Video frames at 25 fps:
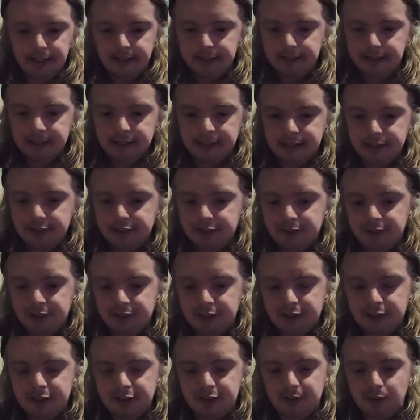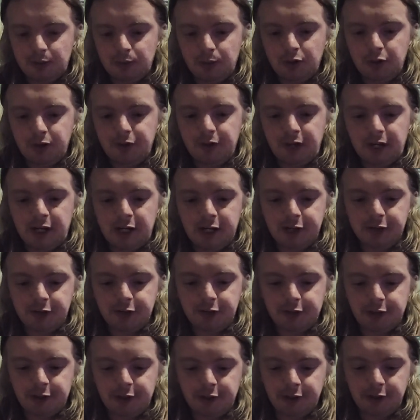yeah, this figure doesn't worth
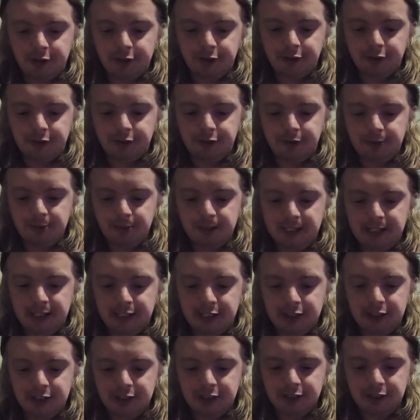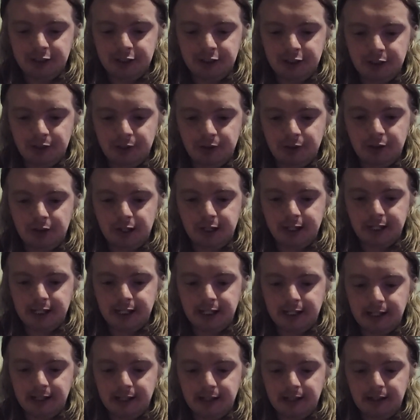$100 to me, because it looked like
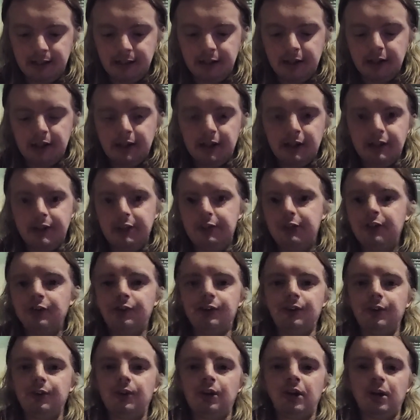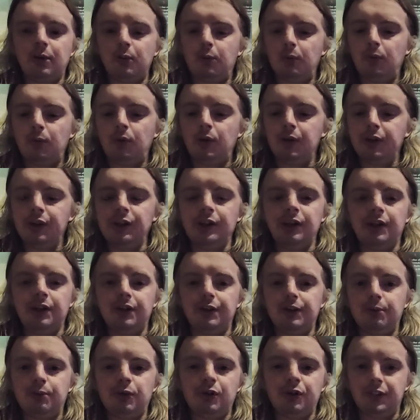it. This just looked like what you
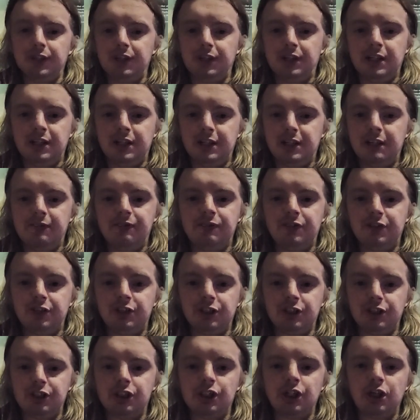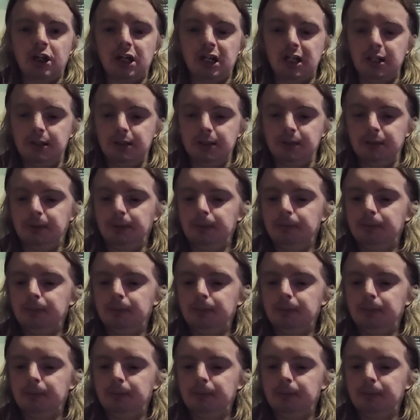can give to your child.